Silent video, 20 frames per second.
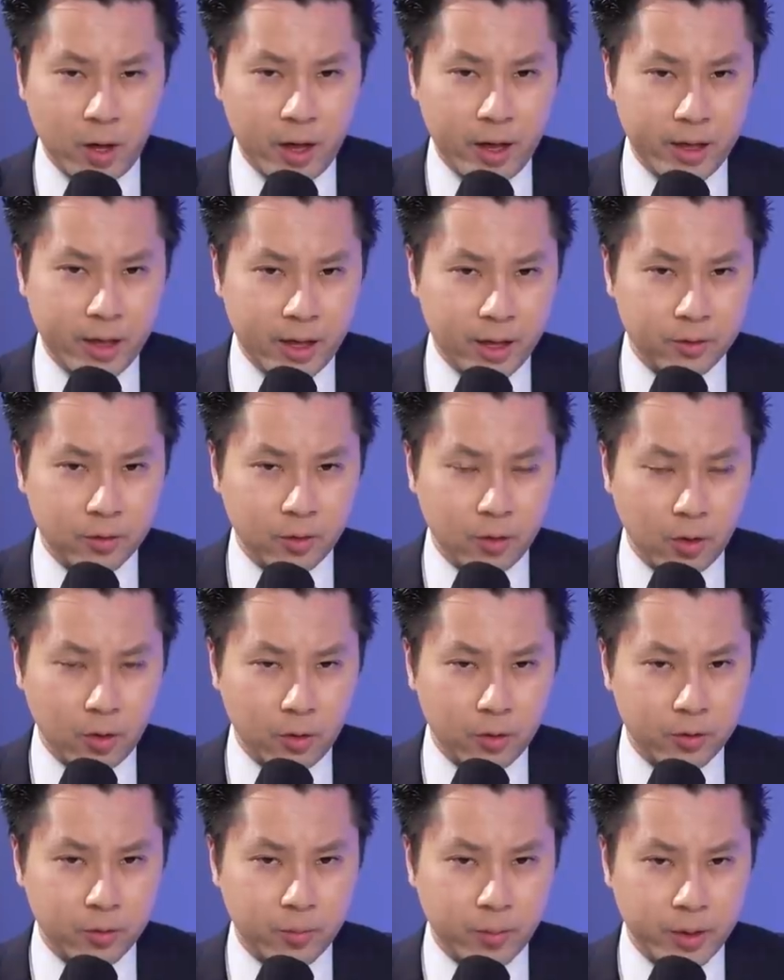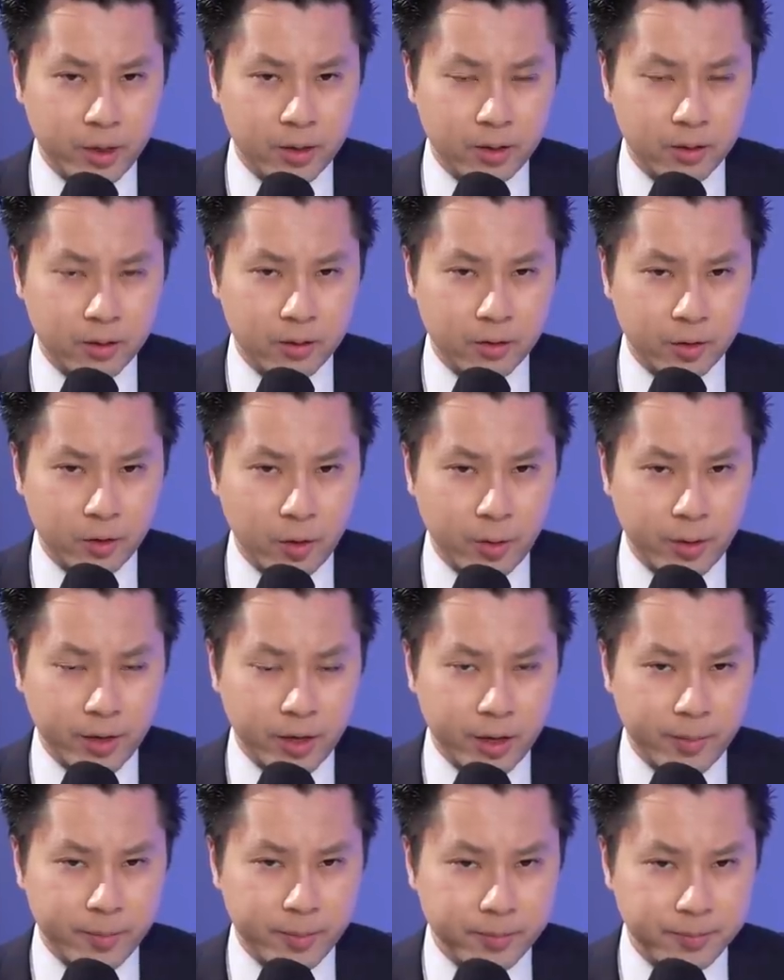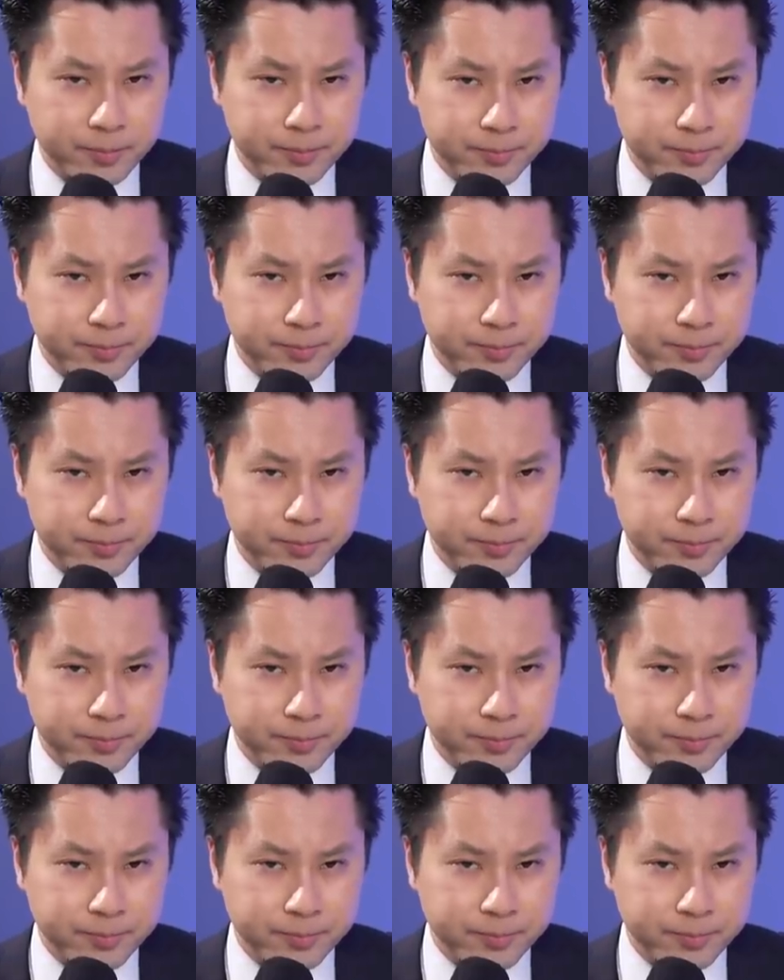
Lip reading: why has gold been going up?